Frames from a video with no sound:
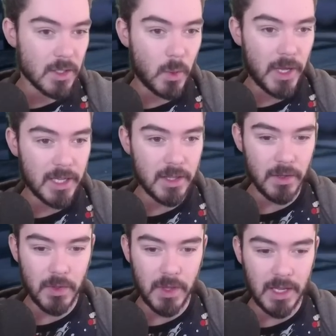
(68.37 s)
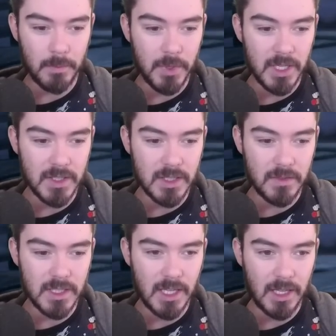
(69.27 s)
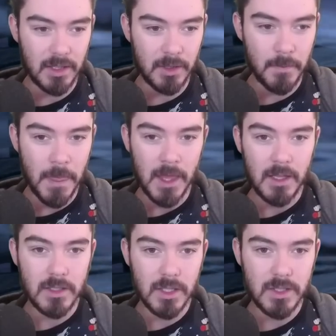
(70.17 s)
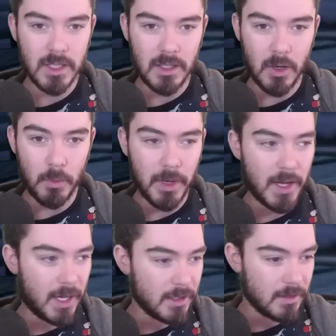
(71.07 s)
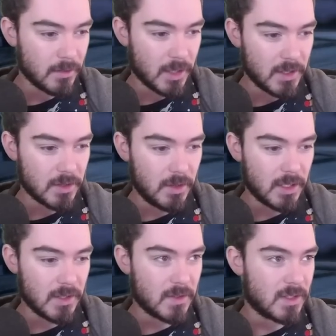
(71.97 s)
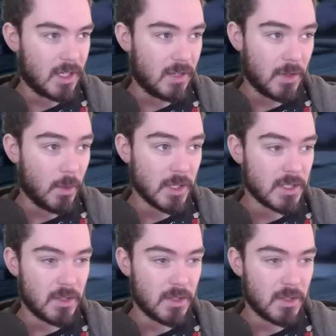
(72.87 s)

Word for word: quick little thing, putting stuff together just in Notepad, right? So you can see. If you want to do